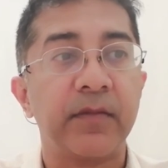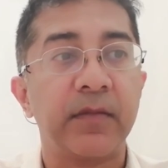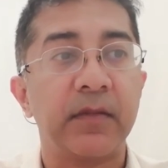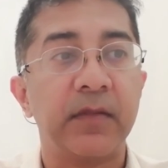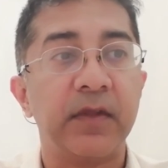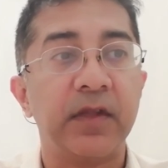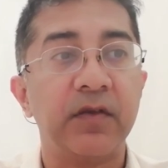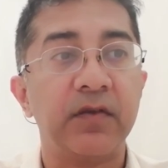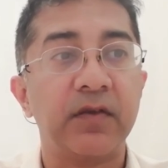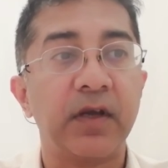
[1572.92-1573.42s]

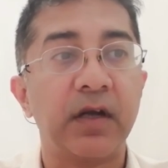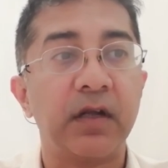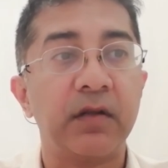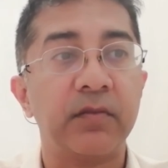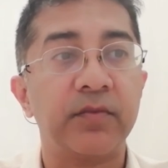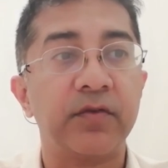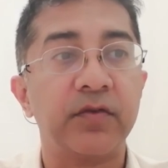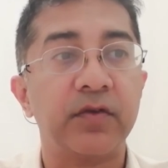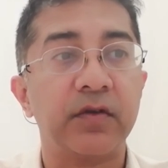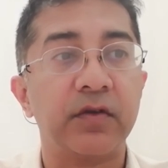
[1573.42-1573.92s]
This
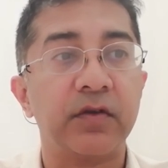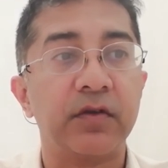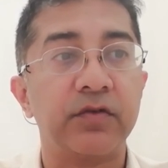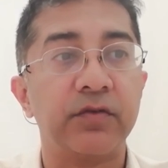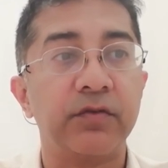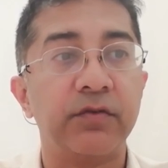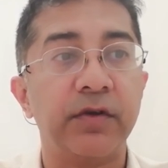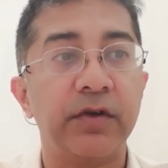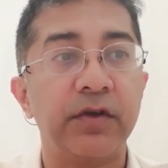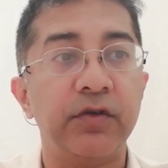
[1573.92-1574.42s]
helps
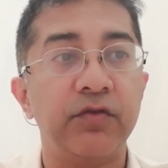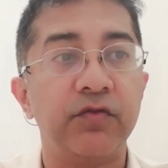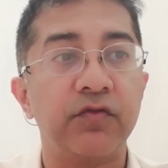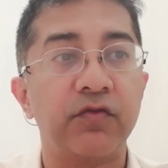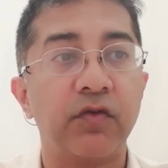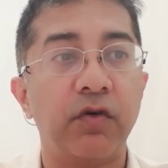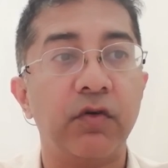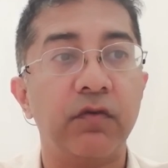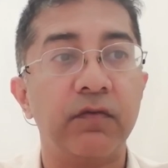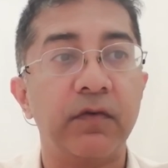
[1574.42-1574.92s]
to reduce
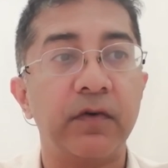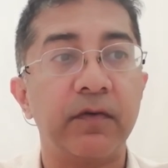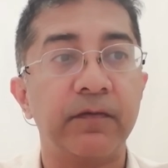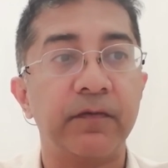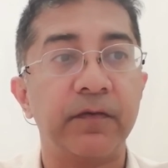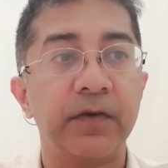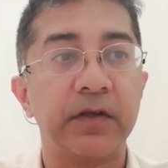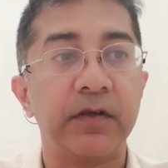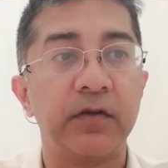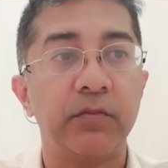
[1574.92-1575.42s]

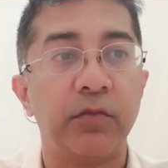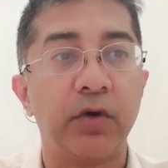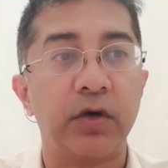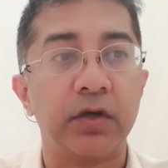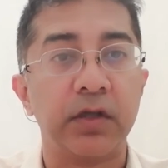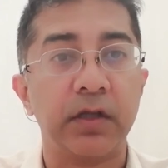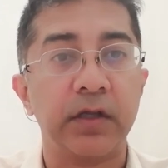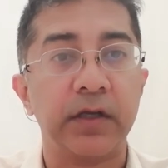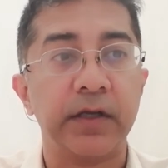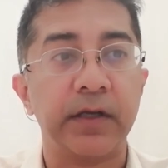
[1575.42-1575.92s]
overfit
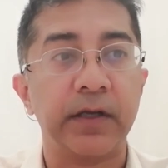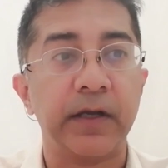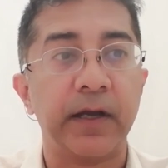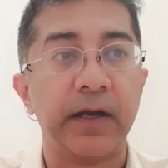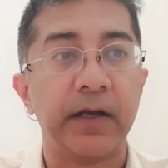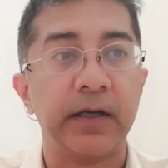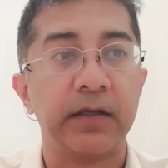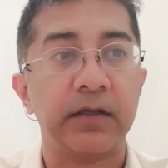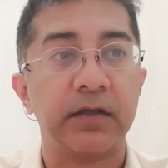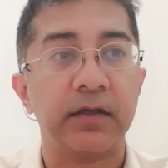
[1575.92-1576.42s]
modeling
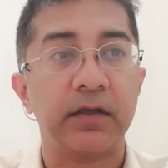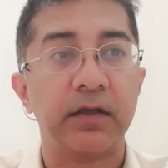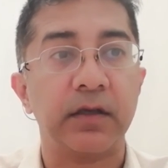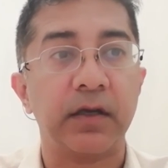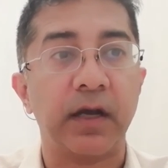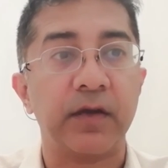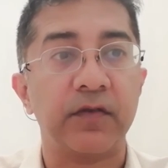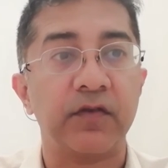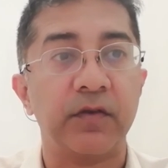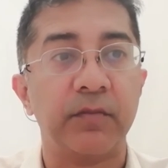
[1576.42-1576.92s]
and
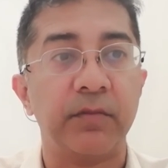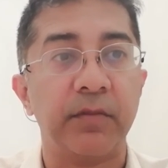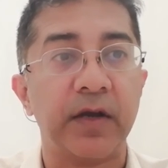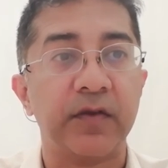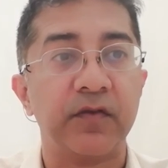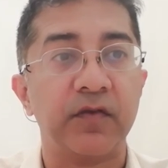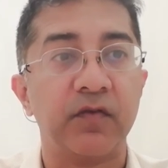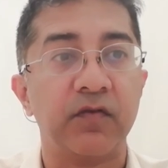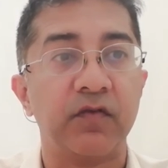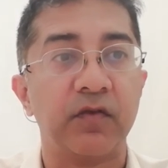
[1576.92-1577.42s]
has a
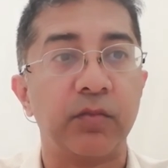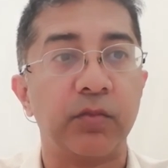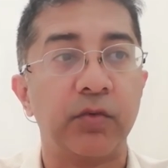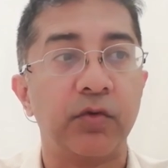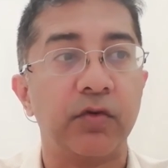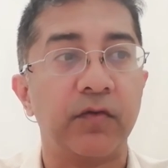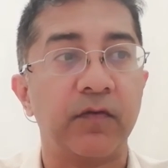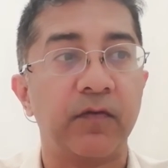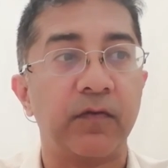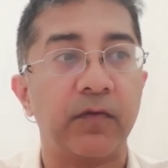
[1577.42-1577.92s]
massive
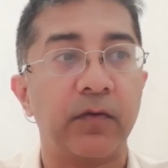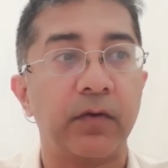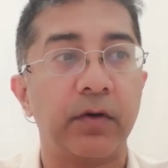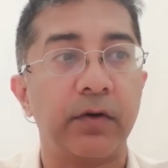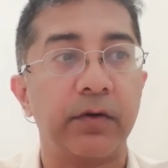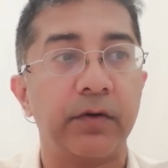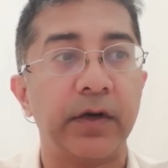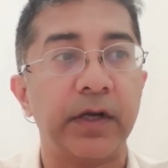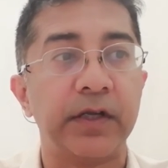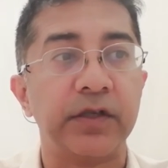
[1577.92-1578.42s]
support for
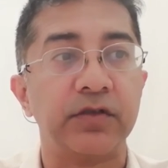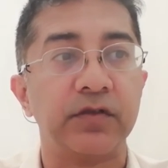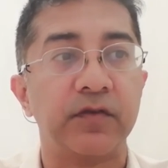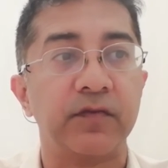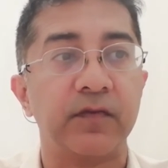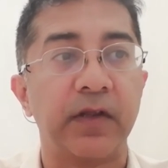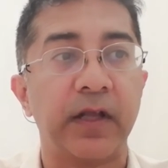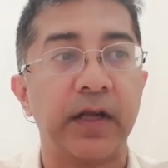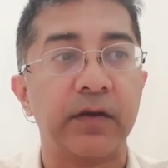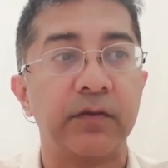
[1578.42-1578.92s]
a range
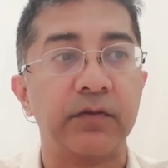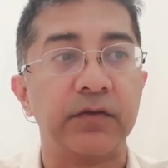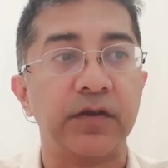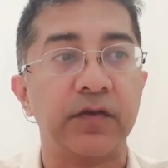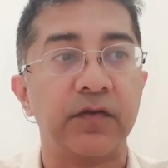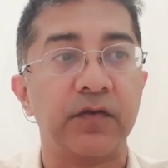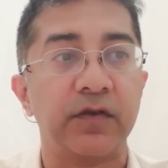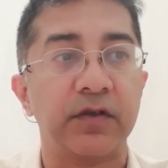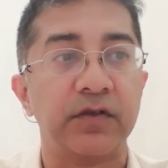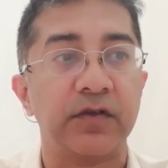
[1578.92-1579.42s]
of languages
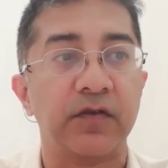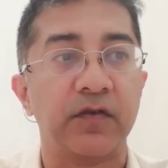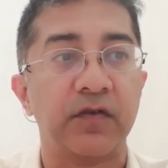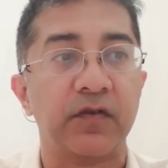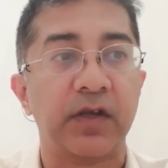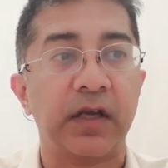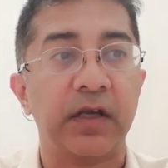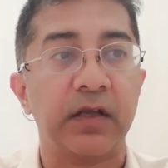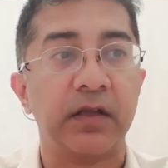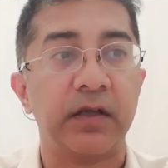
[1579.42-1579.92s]
such as
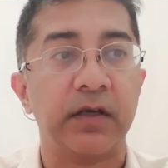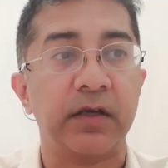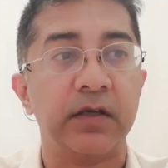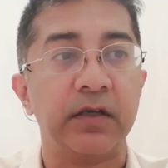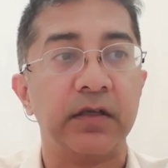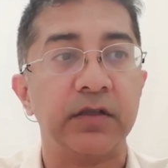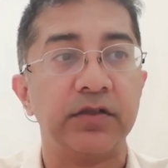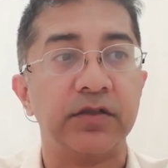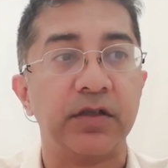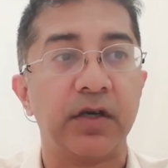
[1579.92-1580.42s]
Scala,
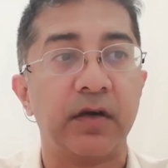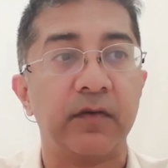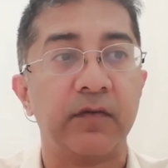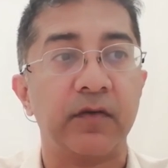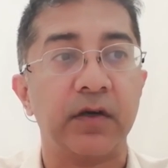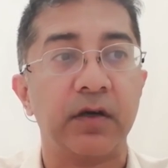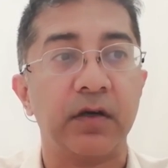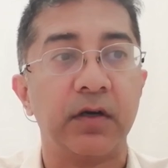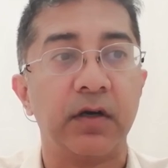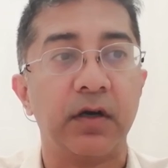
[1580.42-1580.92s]
Java,
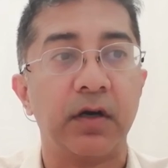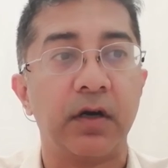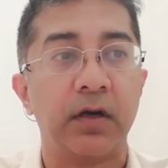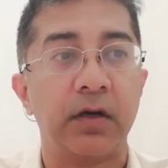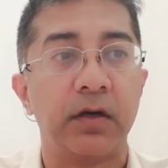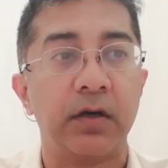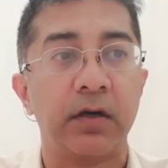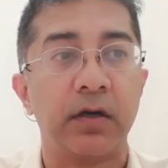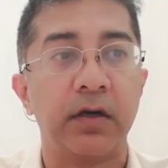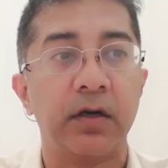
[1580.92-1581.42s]

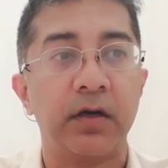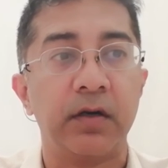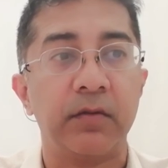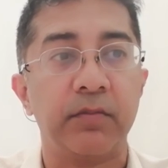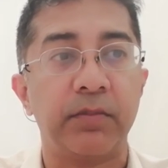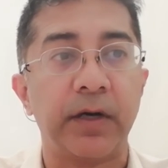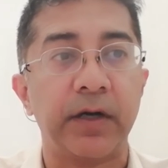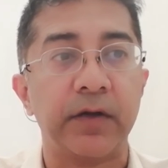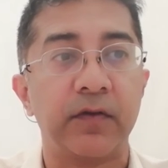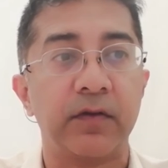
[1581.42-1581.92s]
R,
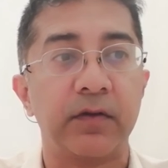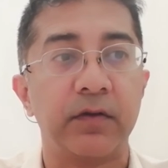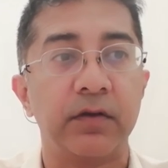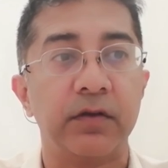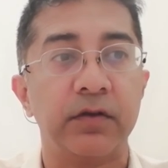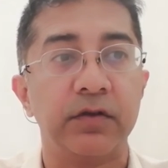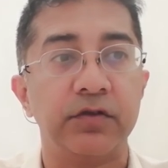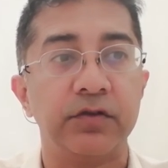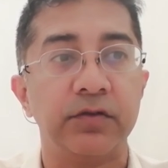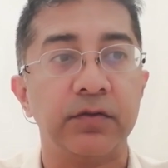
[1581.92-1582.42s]
Python,
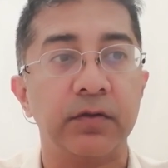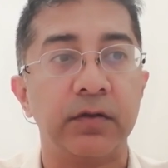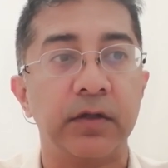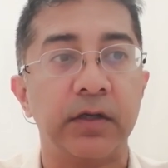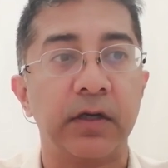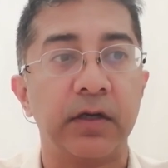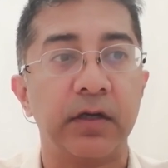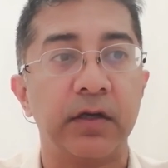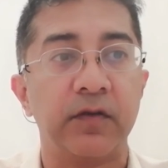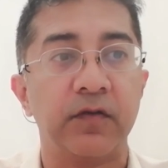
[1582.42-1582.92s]
Julia,
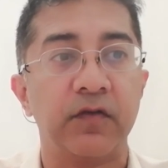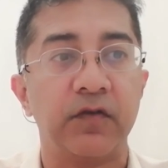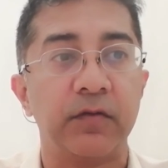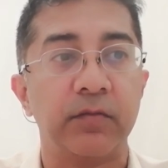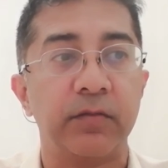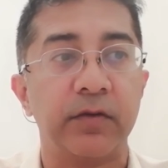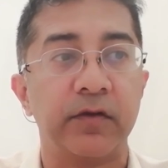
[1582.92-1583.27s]
and C++.